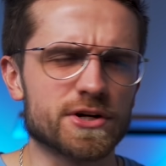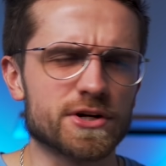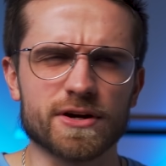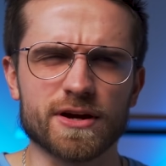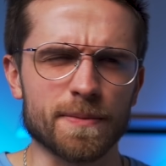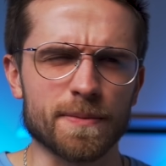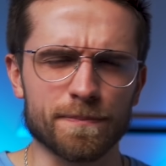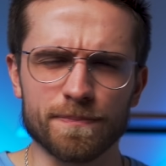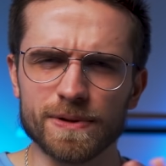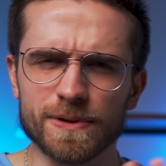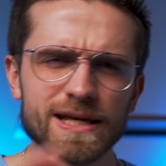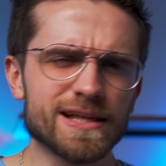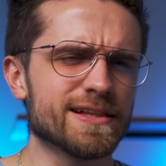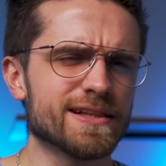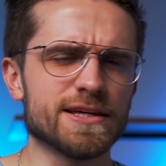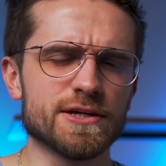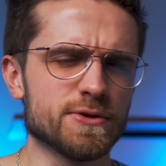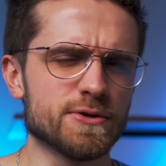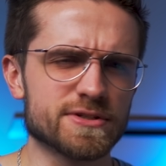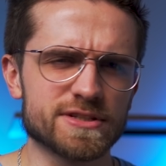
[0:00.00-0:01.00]
are
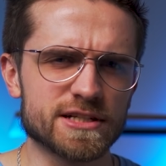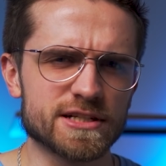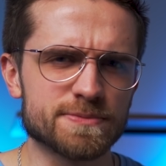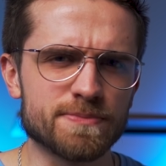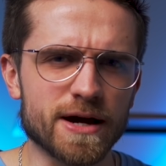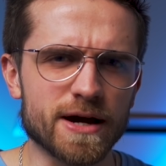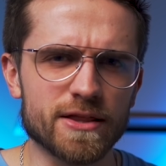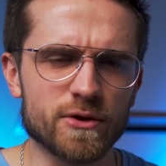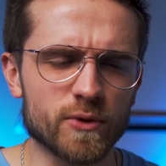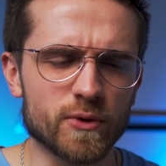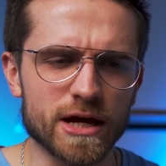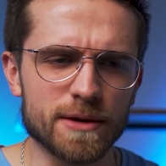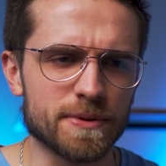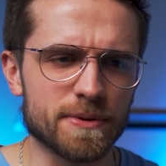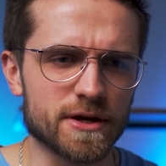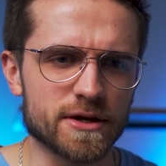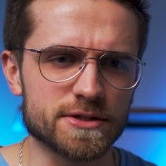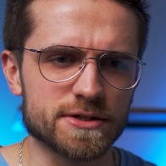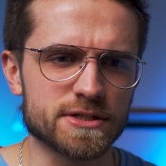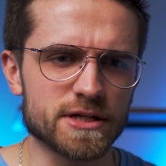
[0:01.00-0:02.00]
completely useless by the way,
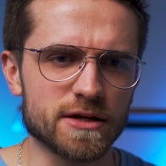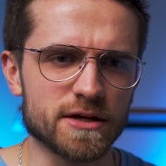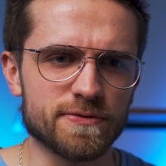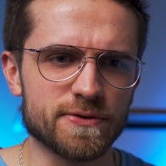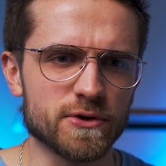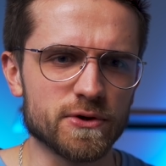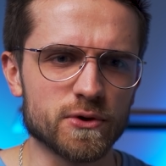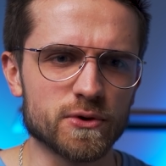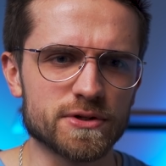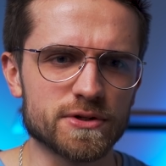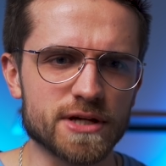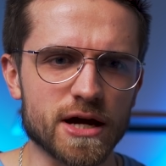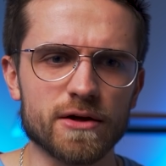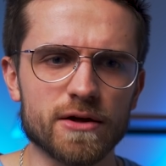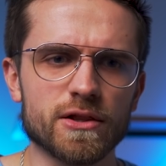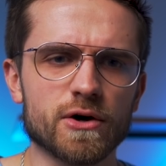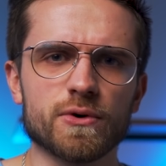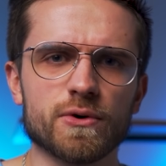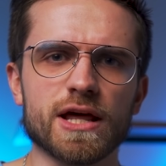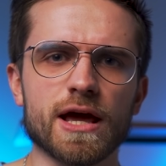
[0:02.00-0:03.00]
because if you
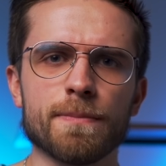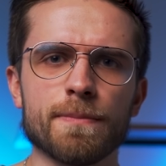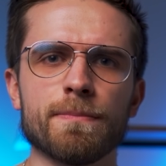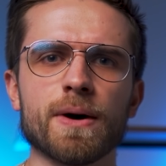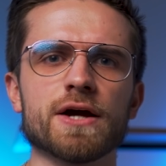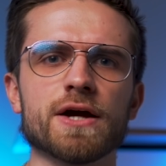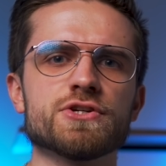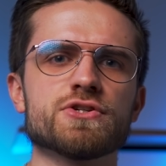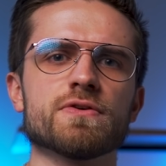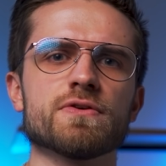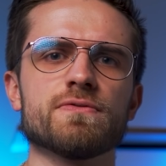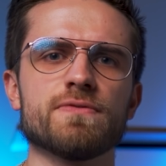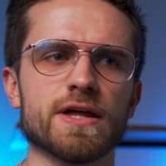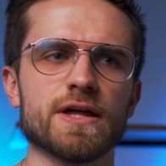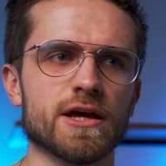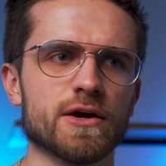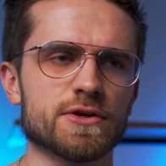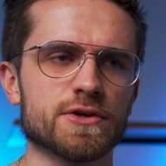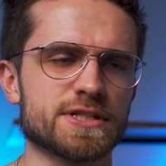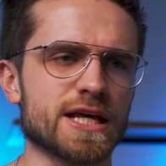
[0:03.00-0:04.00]
download a bunch of
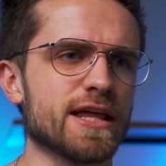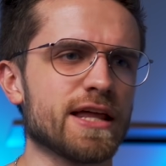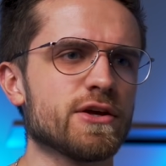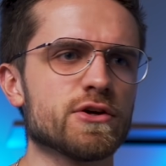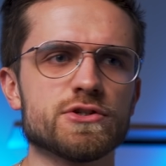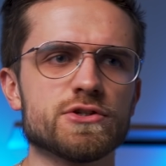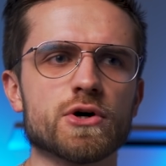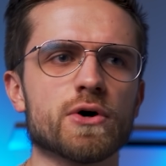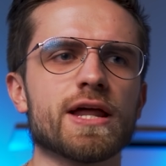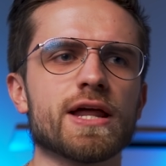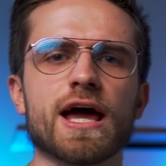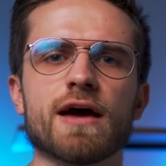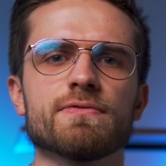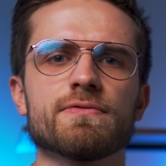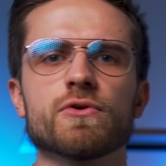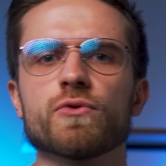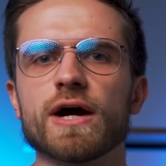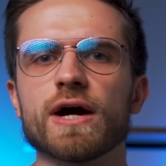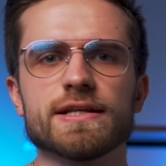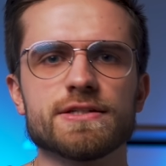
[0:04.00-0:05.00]
videos and you don't have
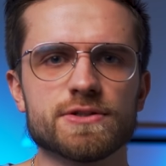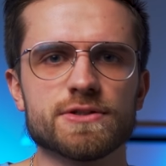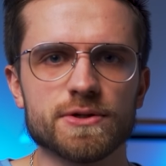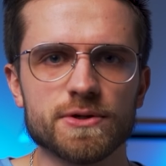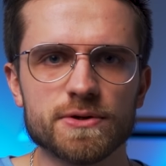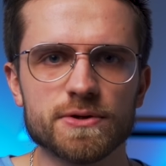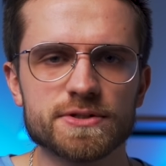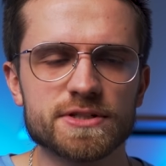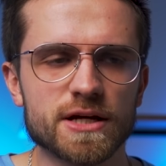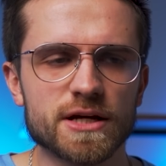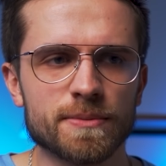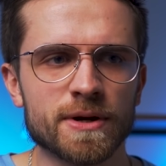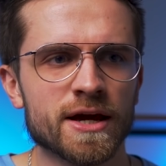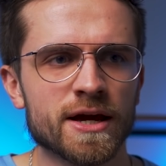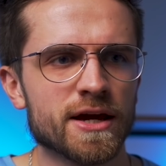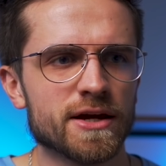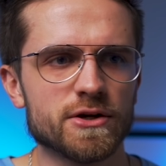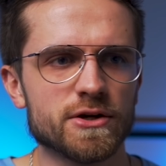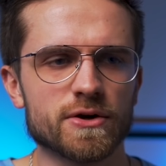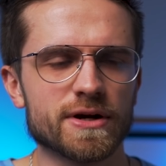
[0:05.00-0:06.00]
the rights to use them,
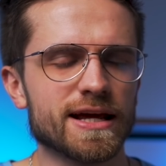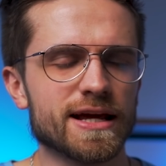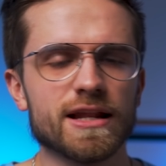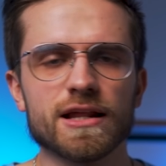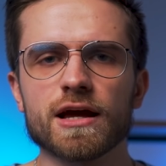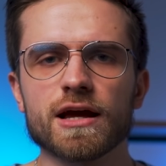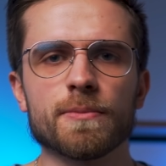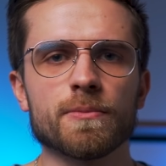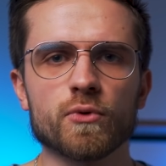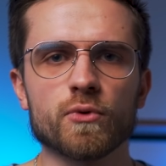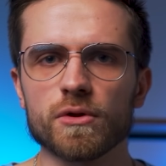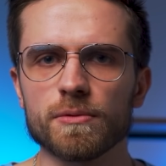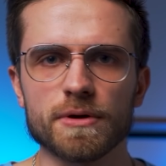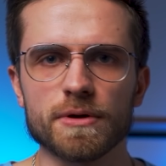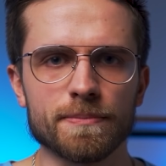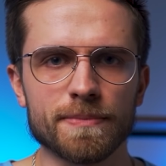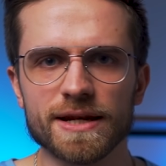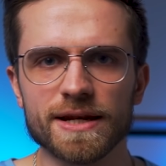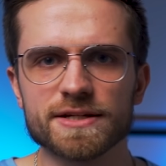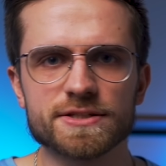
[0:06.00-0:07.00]
your income will
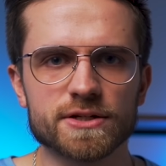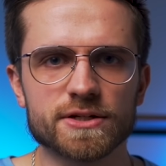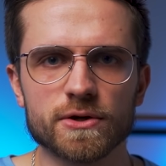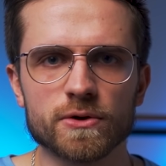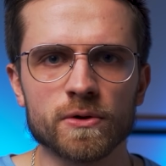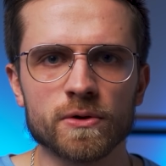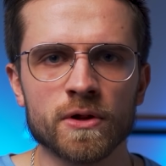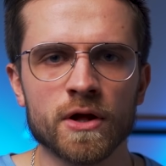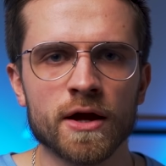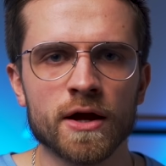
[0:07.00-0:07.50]
be minuscule.